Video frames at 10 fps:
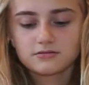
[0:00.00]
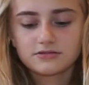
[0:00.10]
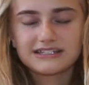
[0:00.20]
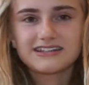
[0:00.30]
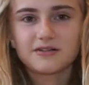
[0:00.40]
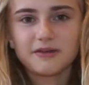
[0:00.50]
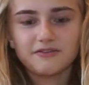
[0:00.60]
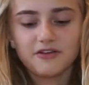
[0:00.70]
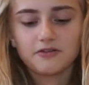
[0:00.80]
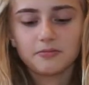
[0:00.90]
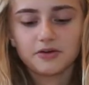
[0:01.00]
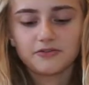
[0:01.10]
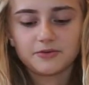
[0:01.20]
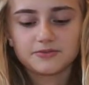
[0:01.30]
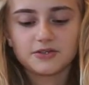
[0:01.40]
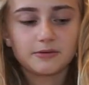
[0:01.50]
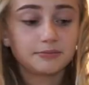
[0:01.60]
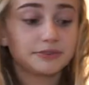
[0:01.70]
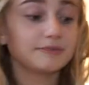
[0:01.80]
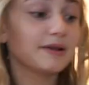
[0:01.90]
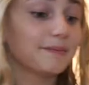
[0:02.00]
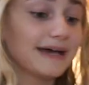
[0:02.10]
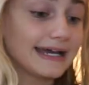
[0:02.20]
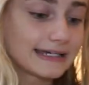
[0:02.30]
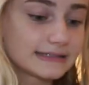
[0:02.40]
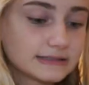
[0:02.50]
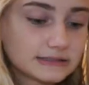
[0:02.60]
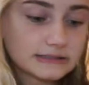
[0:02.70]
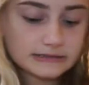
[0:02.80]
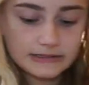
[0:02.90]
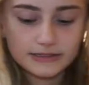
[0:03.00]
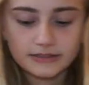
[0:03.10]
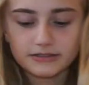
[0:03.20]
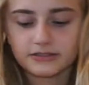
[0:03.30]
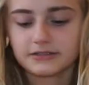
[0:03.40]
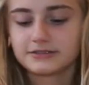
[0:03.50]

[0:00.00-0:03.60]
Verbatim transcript: These aren't my favorite perfumes, so I'm gonna put them in the bag. They're not that good.